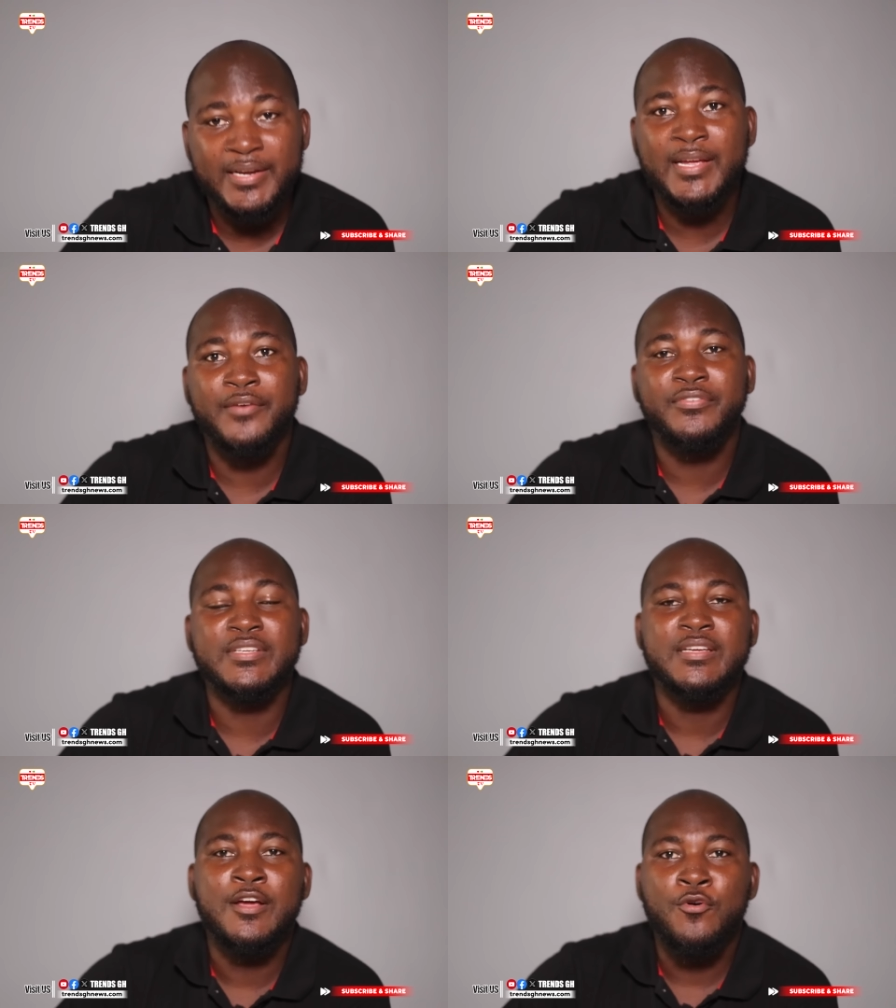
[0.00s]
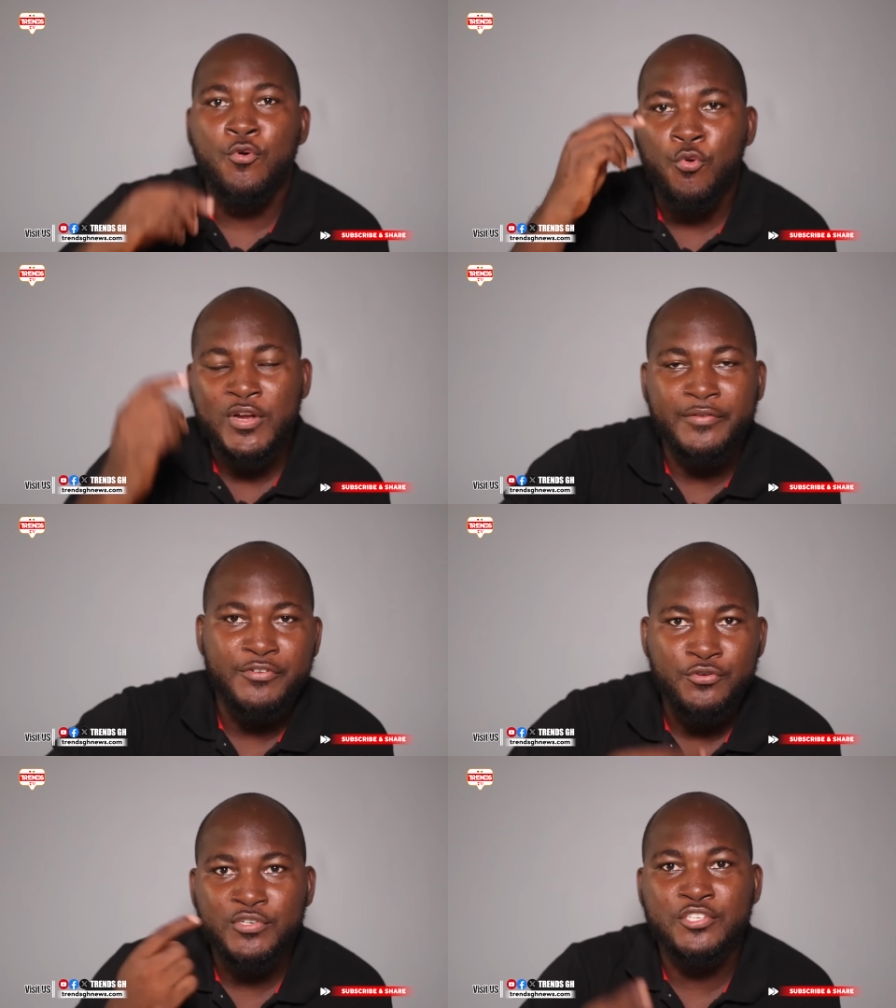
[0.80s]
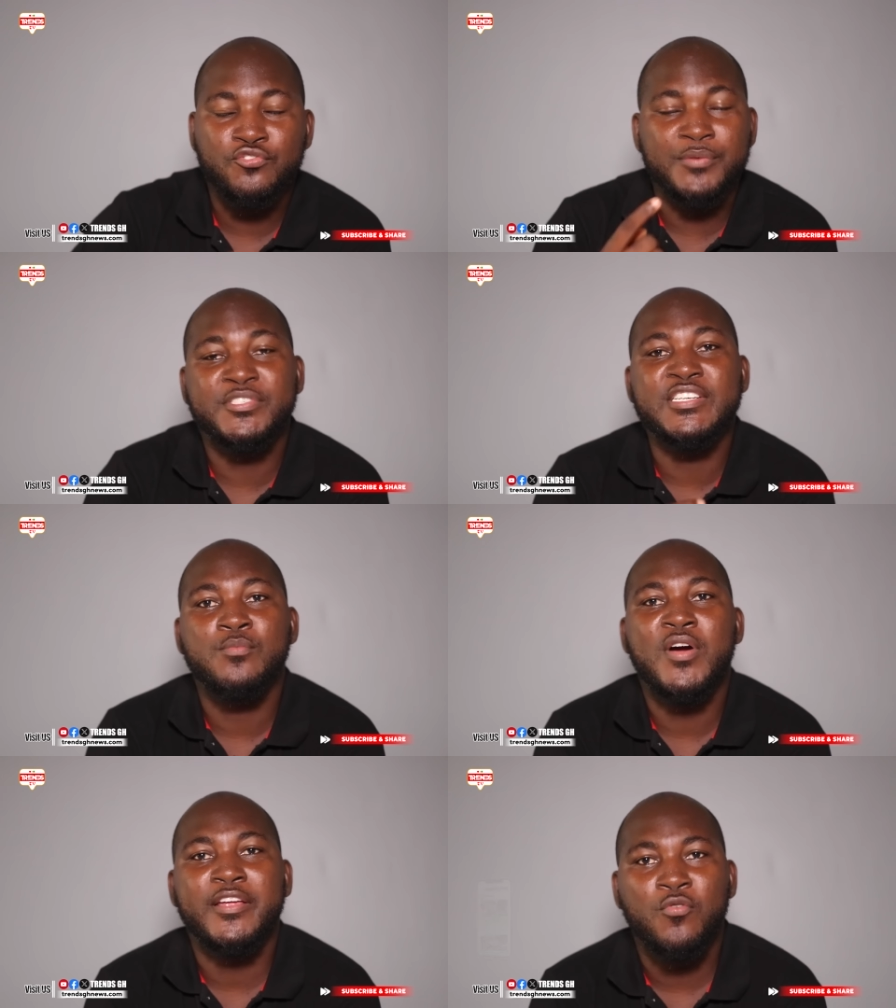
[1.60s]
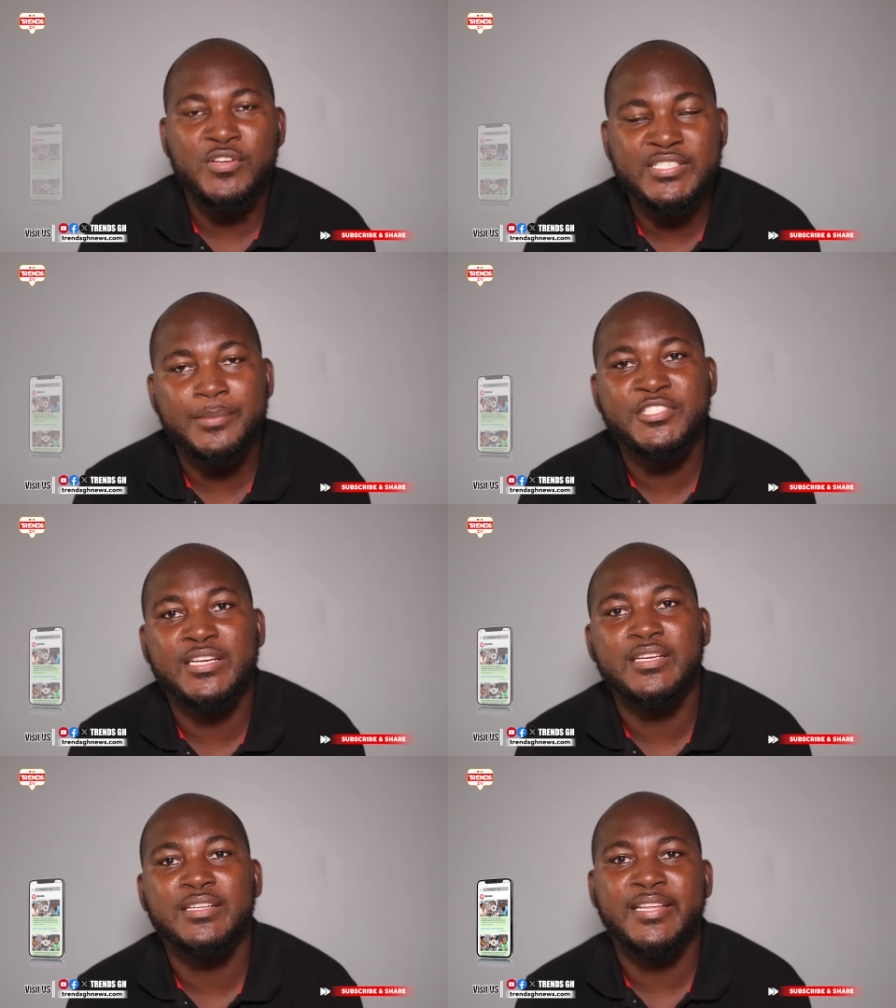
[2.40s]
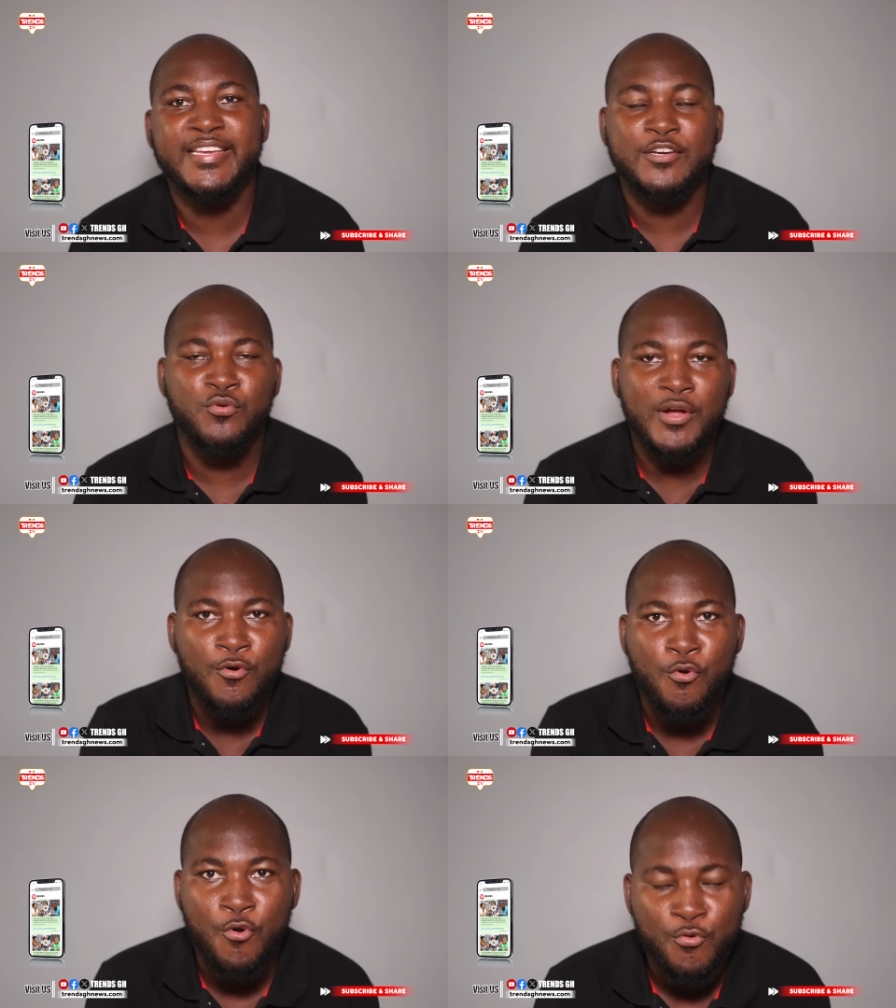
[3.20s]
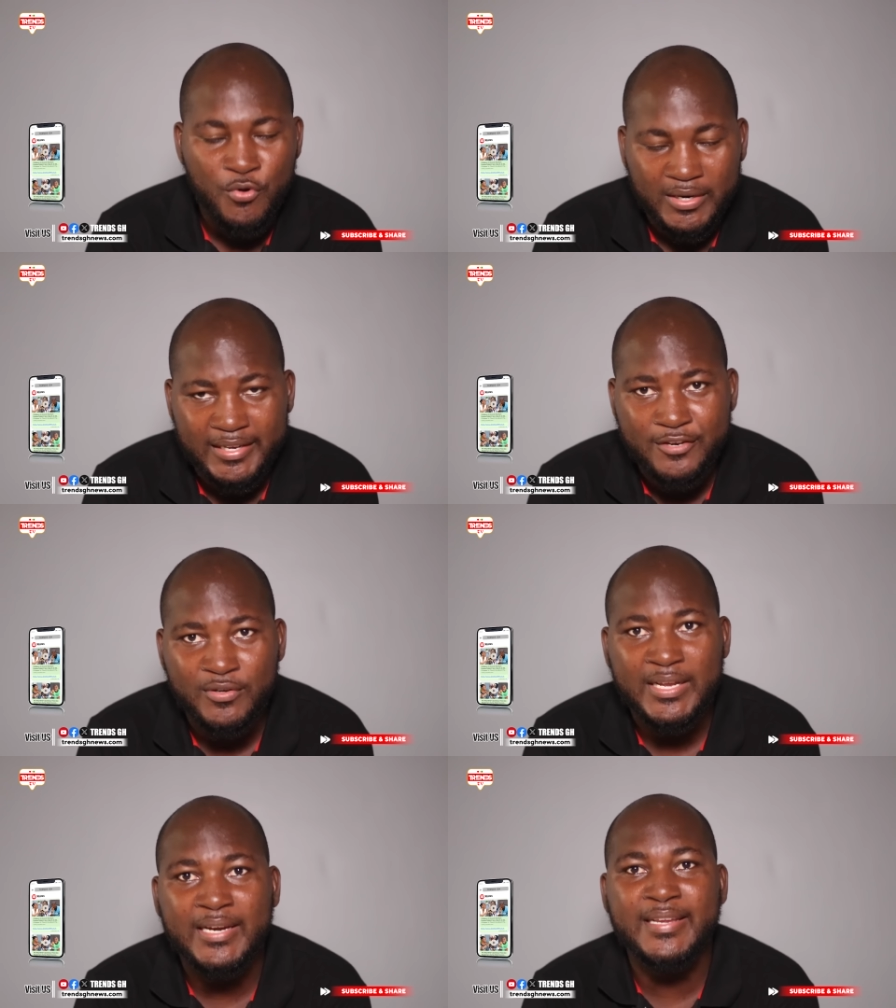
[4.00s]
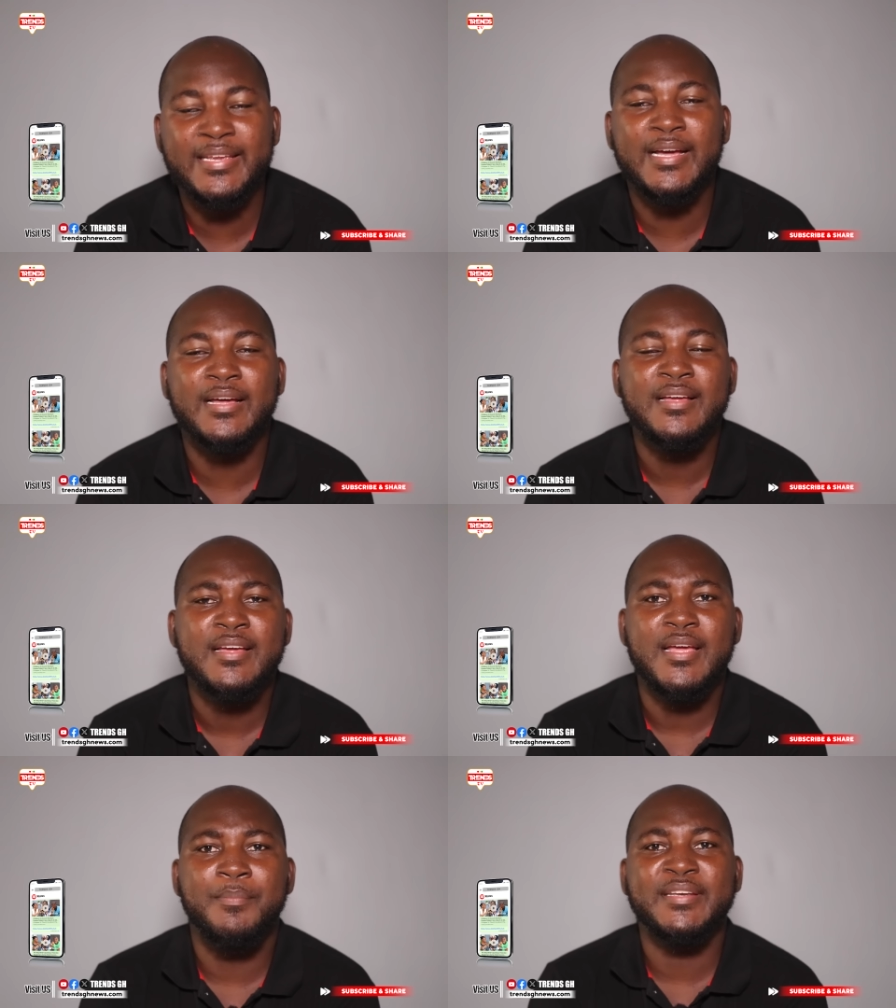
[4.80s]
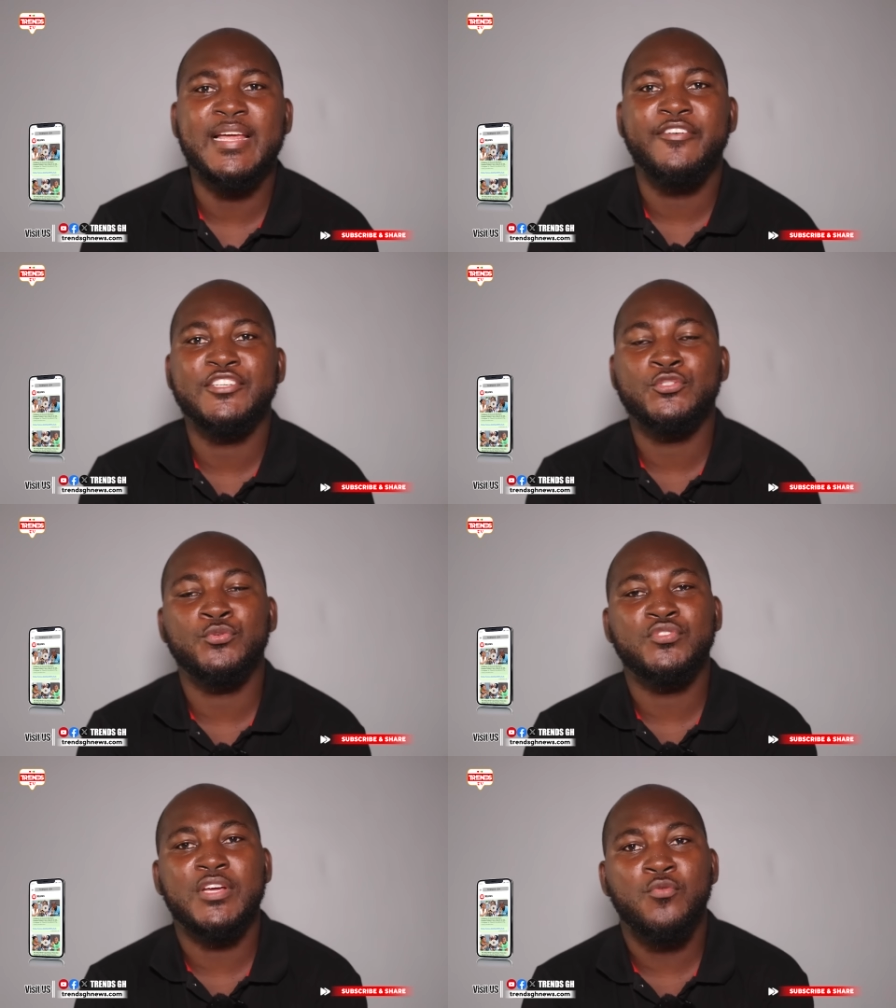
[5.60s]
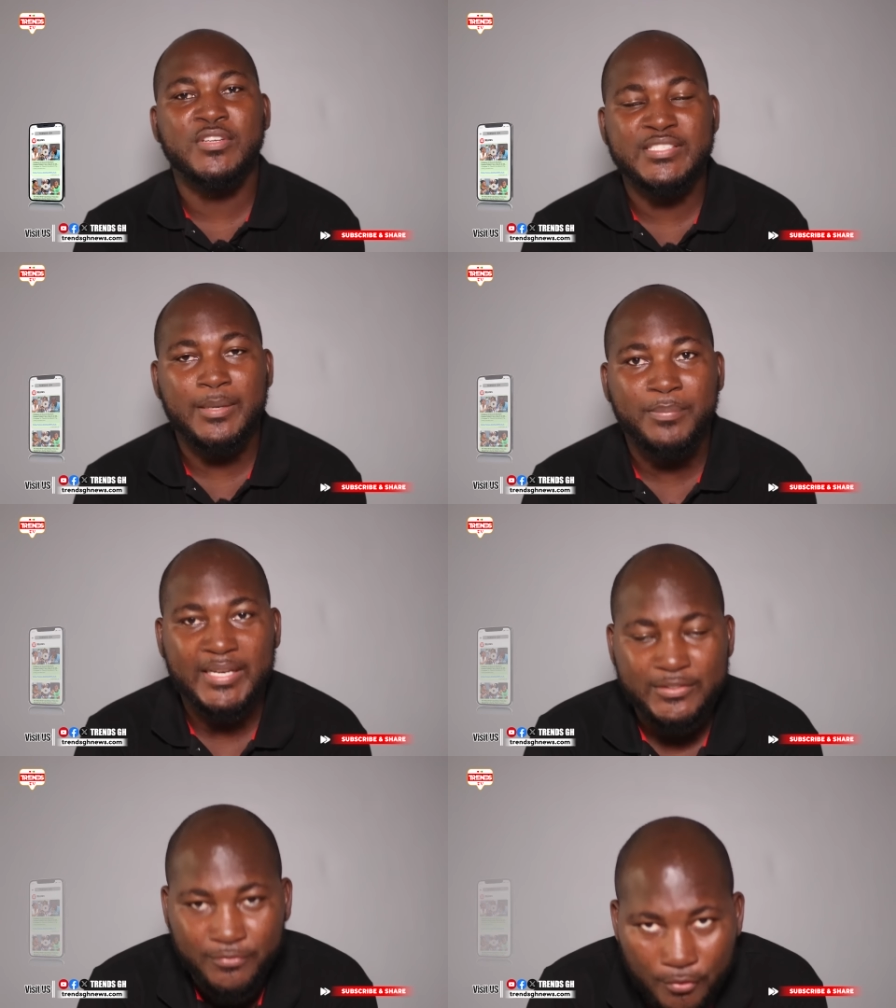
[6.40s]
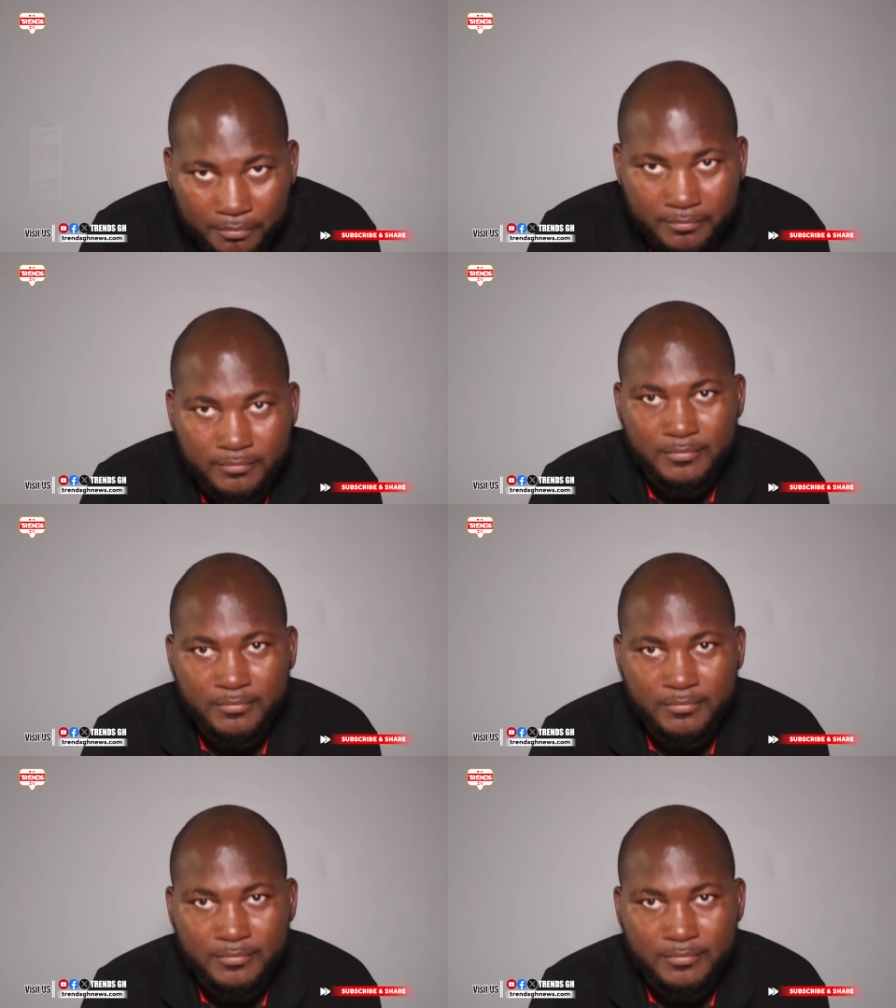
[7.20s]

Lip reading: And if you call your video description in your WhatsApp channel link, and or click on that link, it be direct to your WhatsApp platform.